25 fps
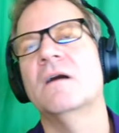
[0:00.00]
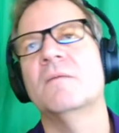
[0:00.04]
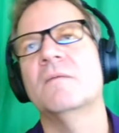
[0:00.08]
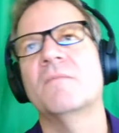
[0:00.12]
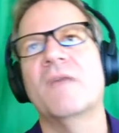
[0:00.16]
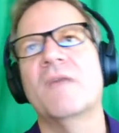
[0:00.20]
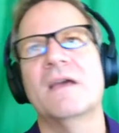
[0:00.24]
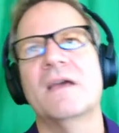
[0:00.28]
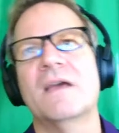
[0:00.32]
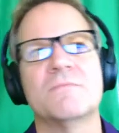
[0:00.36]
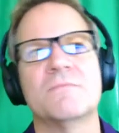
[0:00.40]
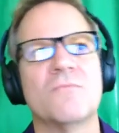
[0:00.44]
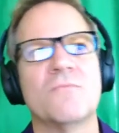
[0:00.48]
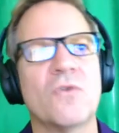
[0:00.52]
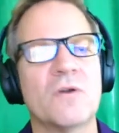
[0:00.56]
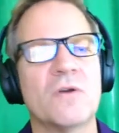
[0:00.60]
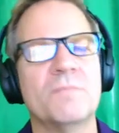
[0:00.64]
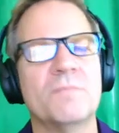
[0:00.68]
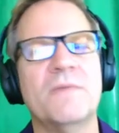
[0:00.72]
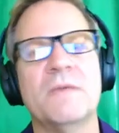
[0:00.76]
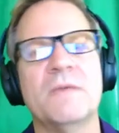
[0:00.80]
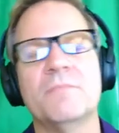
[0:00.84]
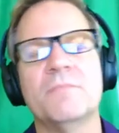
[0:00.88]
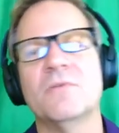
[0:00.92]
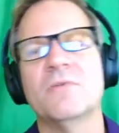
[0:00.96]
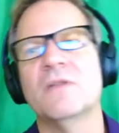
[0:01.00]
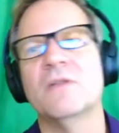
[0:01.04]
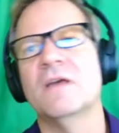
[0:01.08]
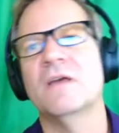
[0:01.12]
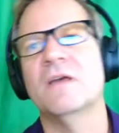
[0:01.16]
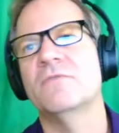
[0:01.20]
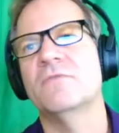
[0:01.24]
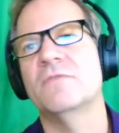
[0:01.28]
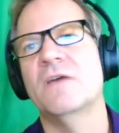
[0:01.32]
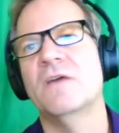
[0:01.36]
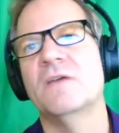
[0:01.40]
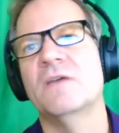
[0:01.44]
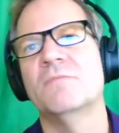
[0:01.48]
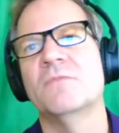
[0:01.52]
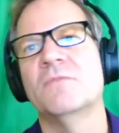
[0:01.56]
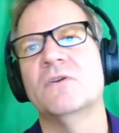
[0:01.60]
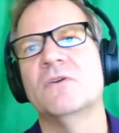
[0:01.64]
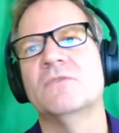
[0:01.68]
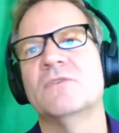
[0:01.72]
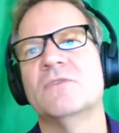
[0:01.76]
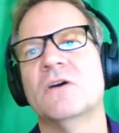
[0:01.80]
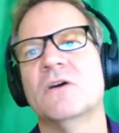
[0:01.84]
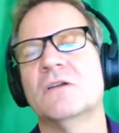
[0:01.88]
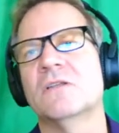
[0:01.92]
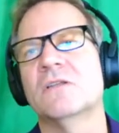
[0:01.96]
as more people have
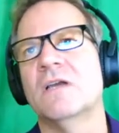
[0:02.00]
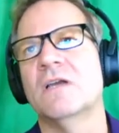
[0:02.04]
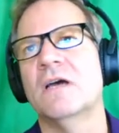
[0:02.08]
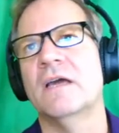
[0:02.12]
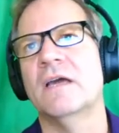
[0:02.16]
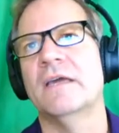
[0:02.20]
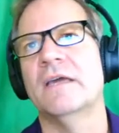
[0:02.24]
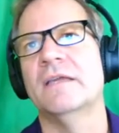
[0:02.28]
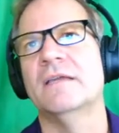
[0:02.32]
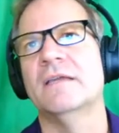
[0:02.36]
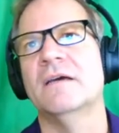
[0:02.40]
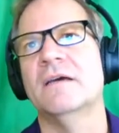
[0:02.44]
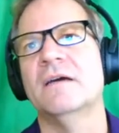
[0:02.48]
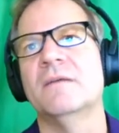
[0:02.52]
moved online